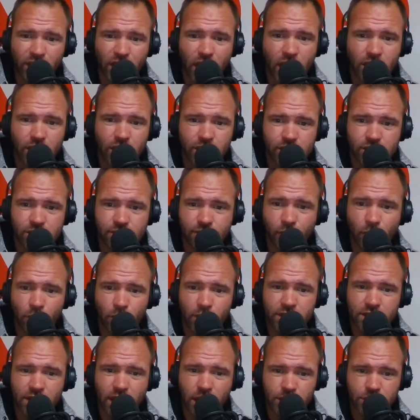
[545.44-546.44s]
yards,
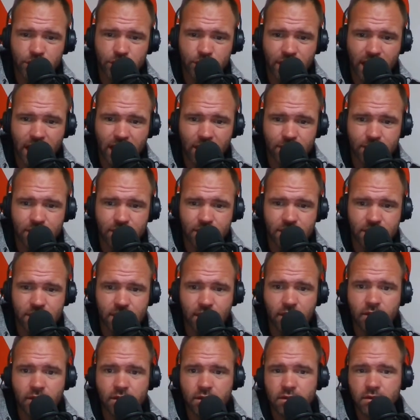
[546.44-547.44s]
four
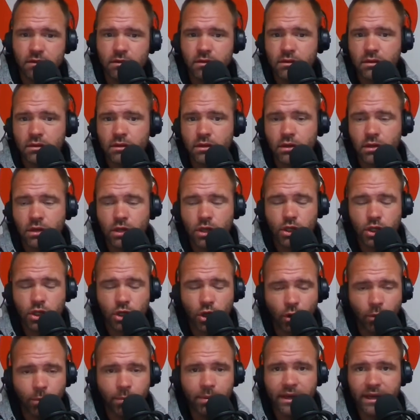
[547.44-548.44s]
touchdowns,
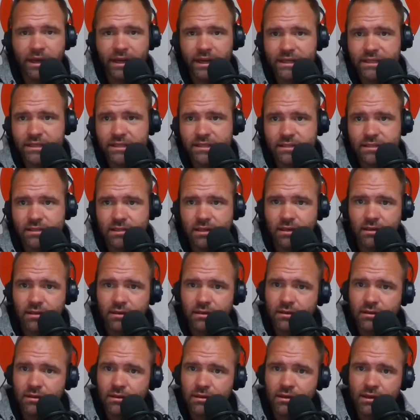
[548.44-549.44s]
no picks.
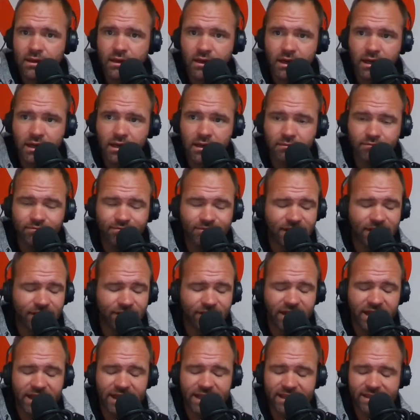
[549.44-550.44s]
Uh, the
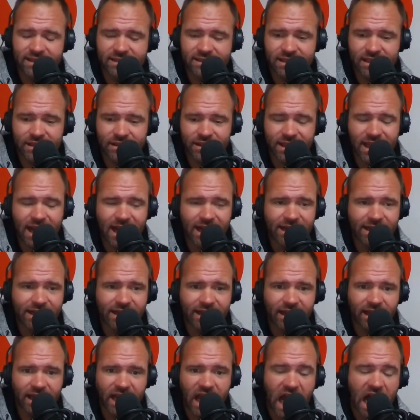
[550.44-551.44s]
Vikings, de- Yannick
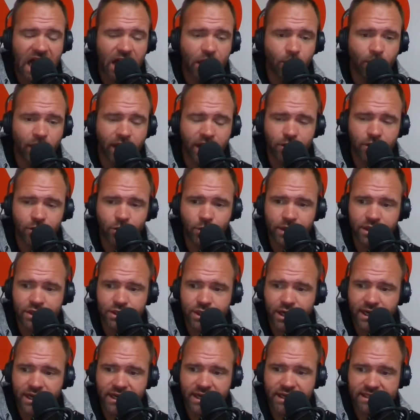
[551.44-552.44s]
Ngakoue, who we
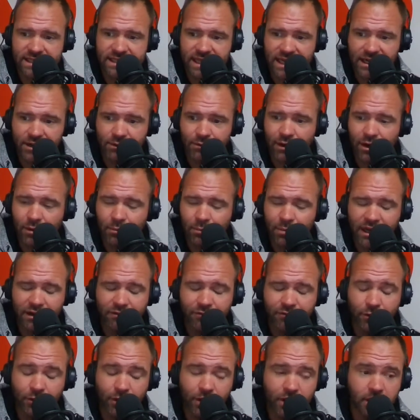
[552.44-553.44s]
traded a second round
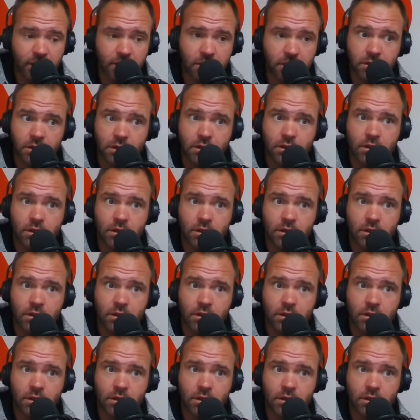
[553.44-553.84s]
pick for,